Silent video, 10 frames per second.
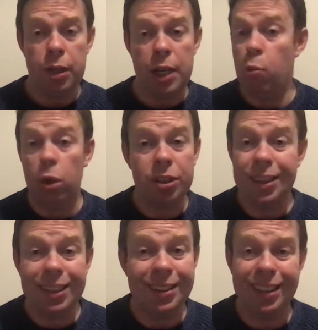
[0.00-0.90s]
it wasn't
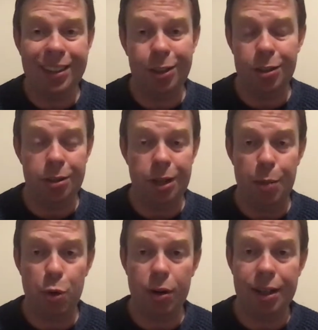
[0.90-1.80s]
considered
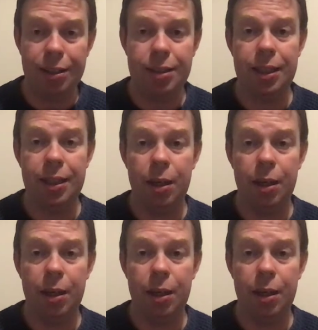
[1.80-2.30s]
immorality.